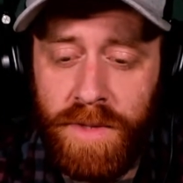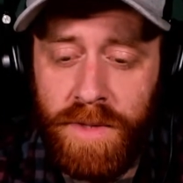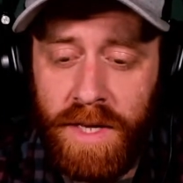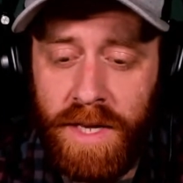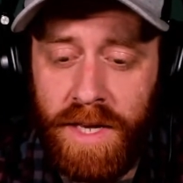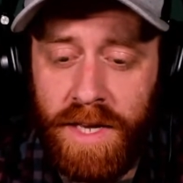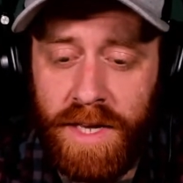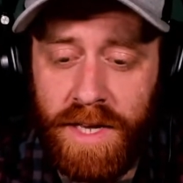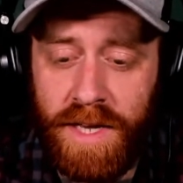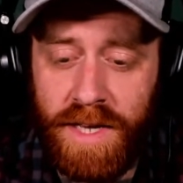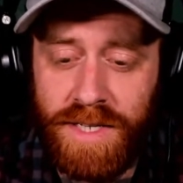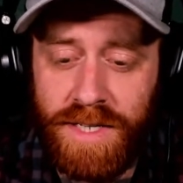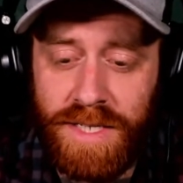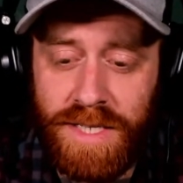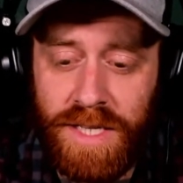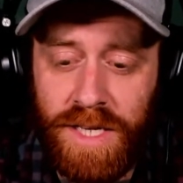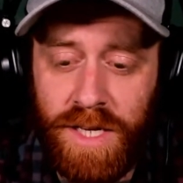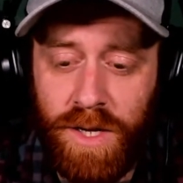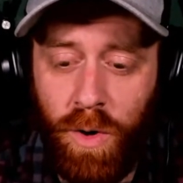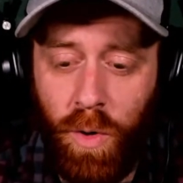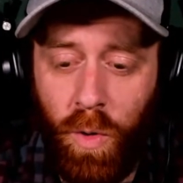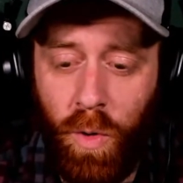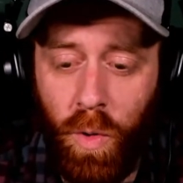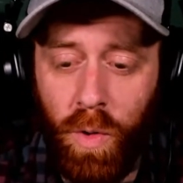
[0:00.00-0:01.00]
He is
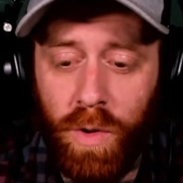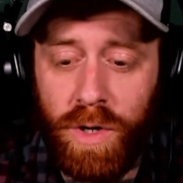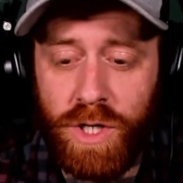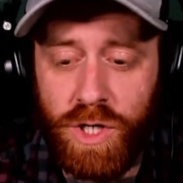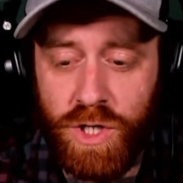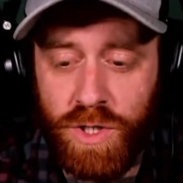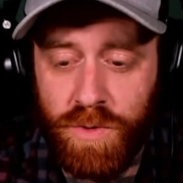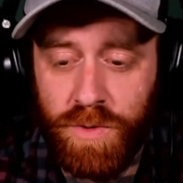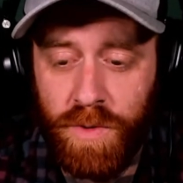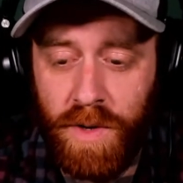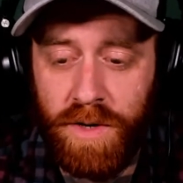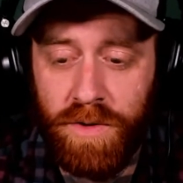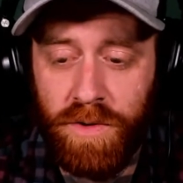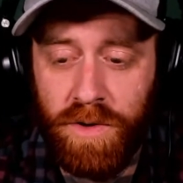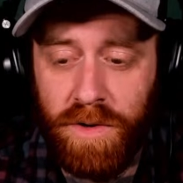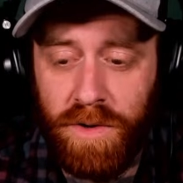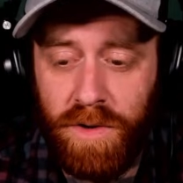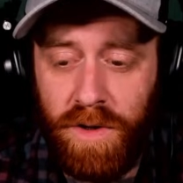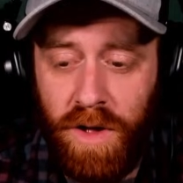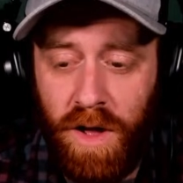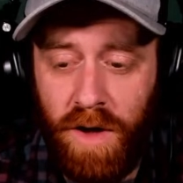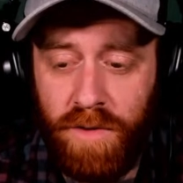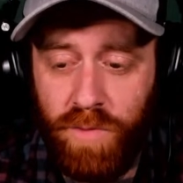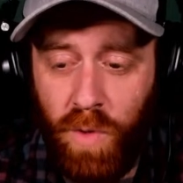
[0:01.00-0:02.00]
the orchestrator
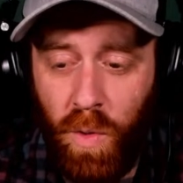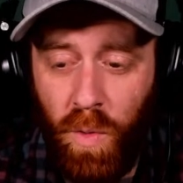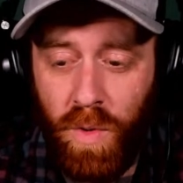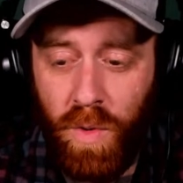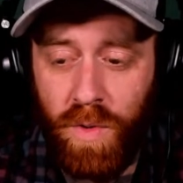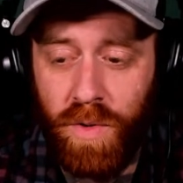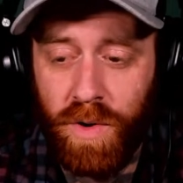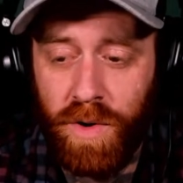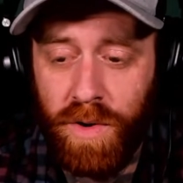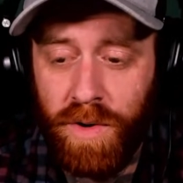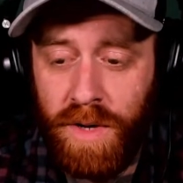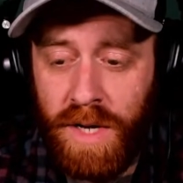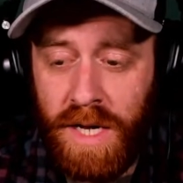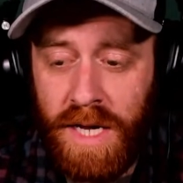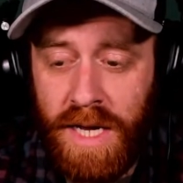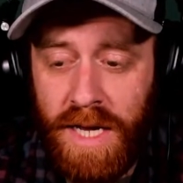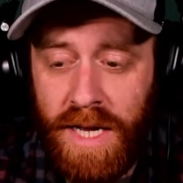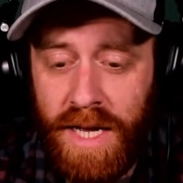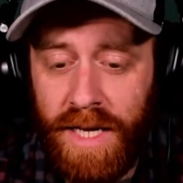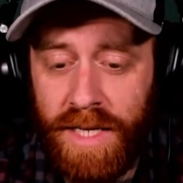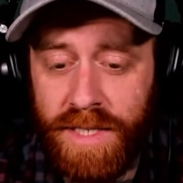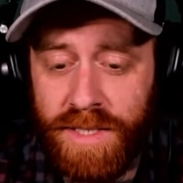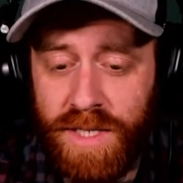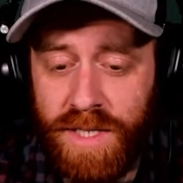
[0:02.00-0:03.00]
of order,
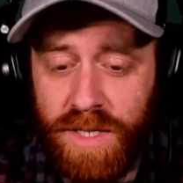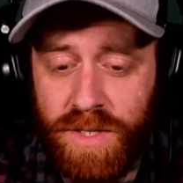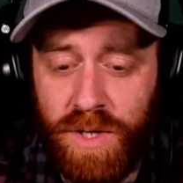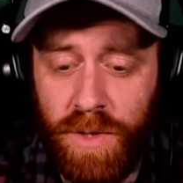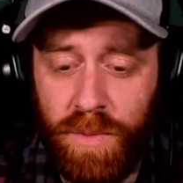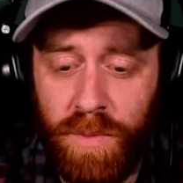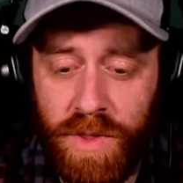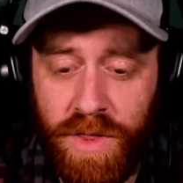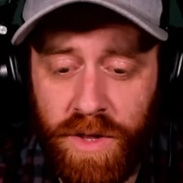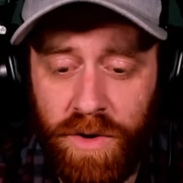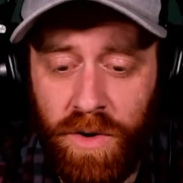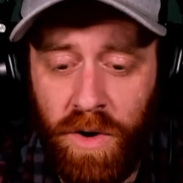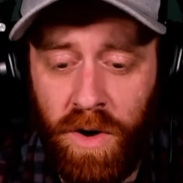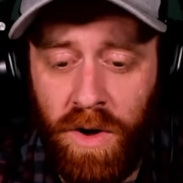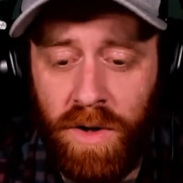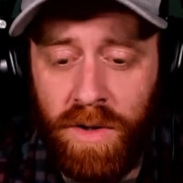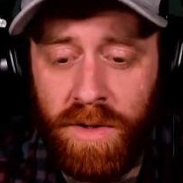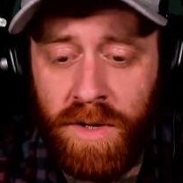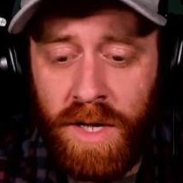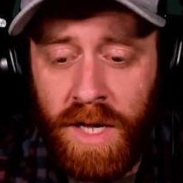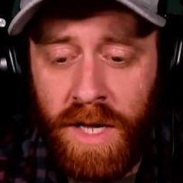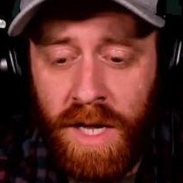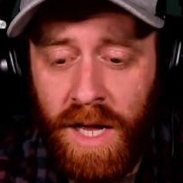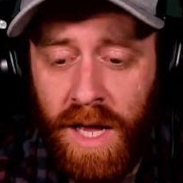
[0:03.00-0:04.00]
existing within
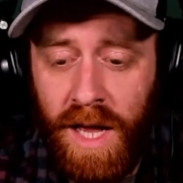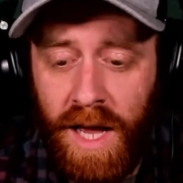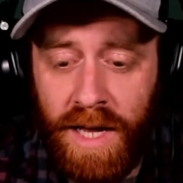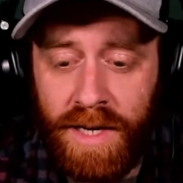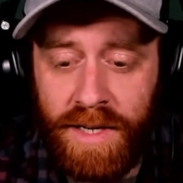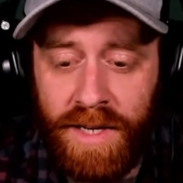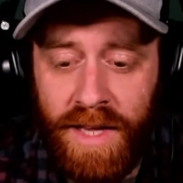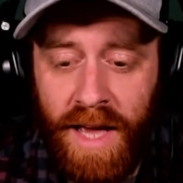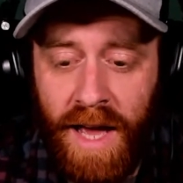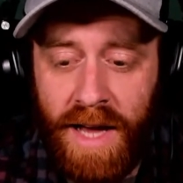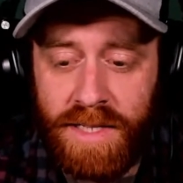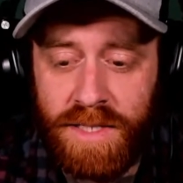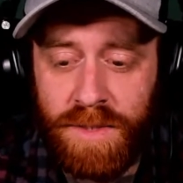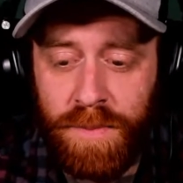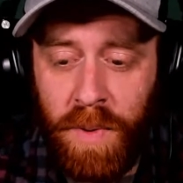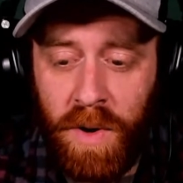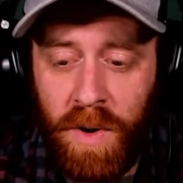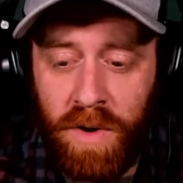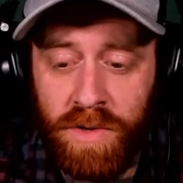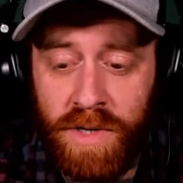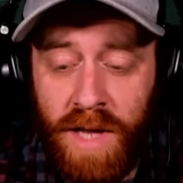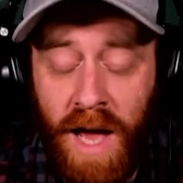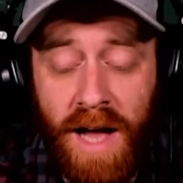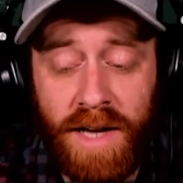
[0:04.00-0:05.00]
all, and yet,
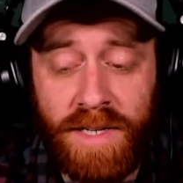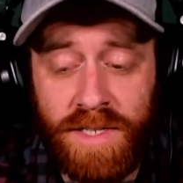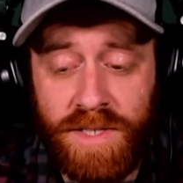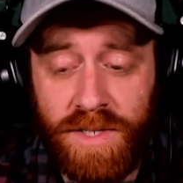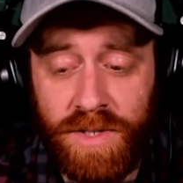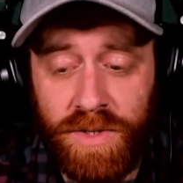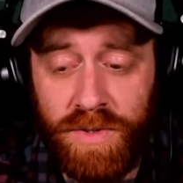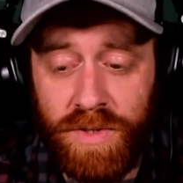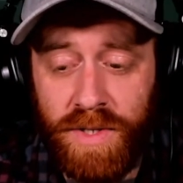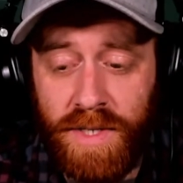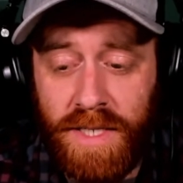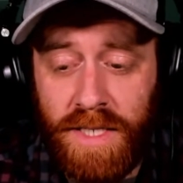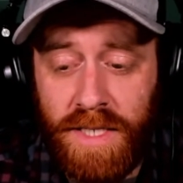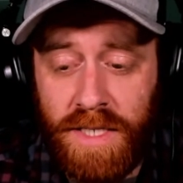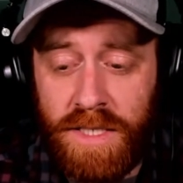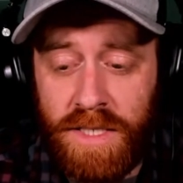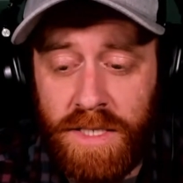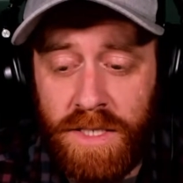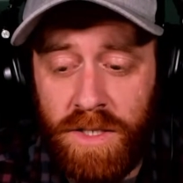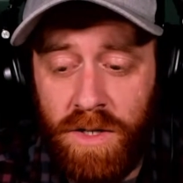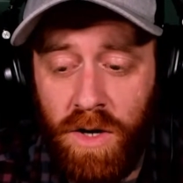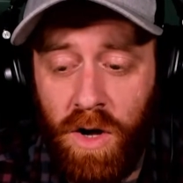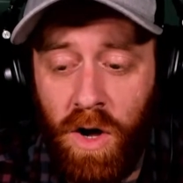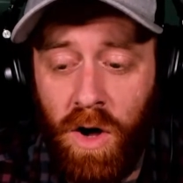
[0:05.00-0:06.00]
paradoxically,
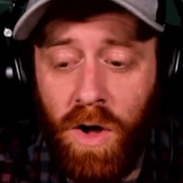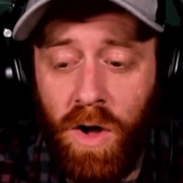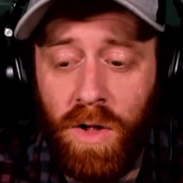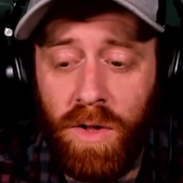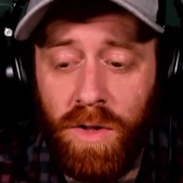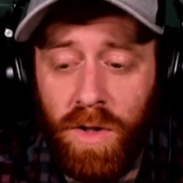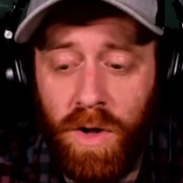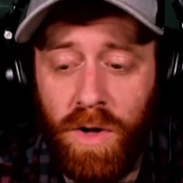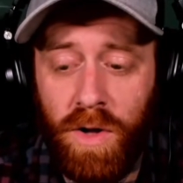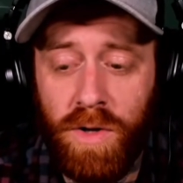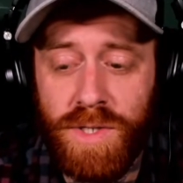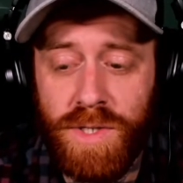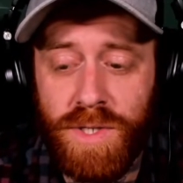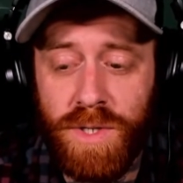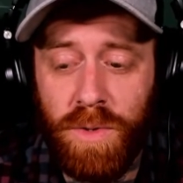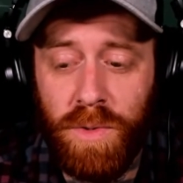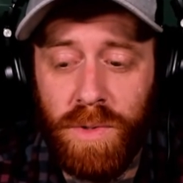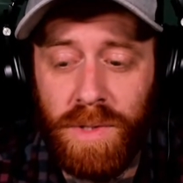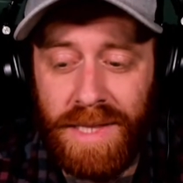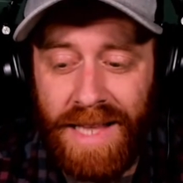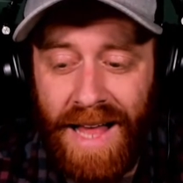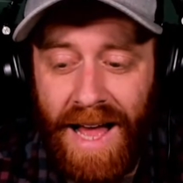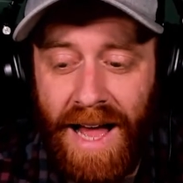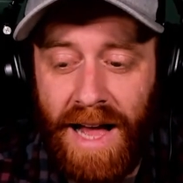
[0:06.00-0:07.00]
all also
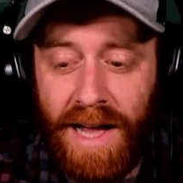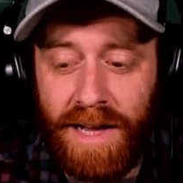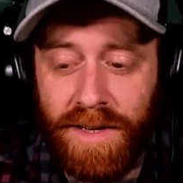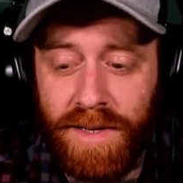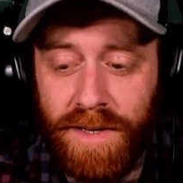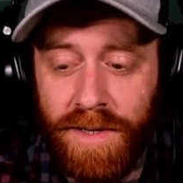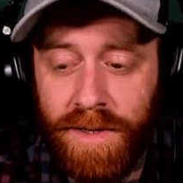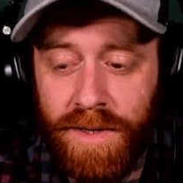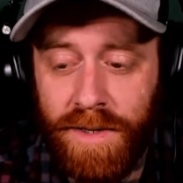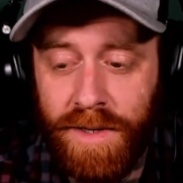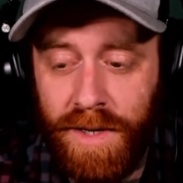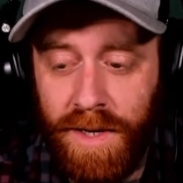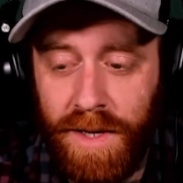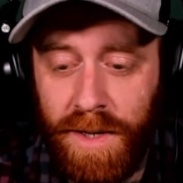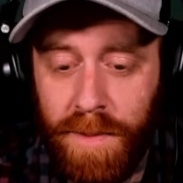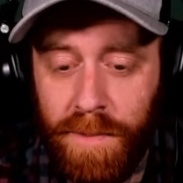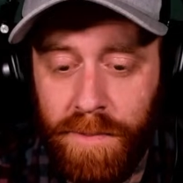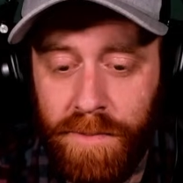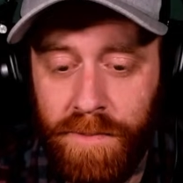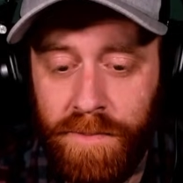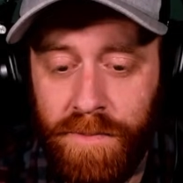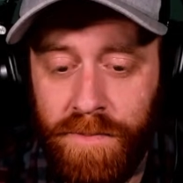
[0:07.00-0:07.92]
lack him.